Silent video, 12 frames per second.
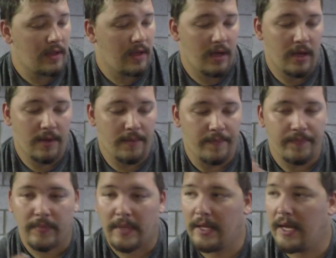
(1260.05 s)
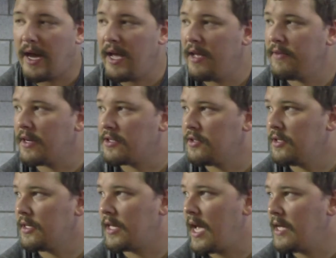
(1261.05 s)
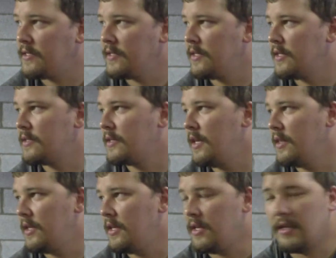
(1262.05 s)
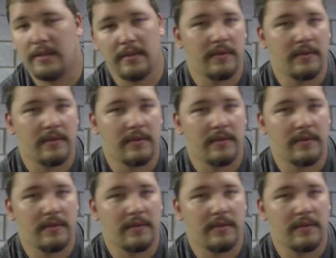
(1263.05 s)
I have actually casted this in the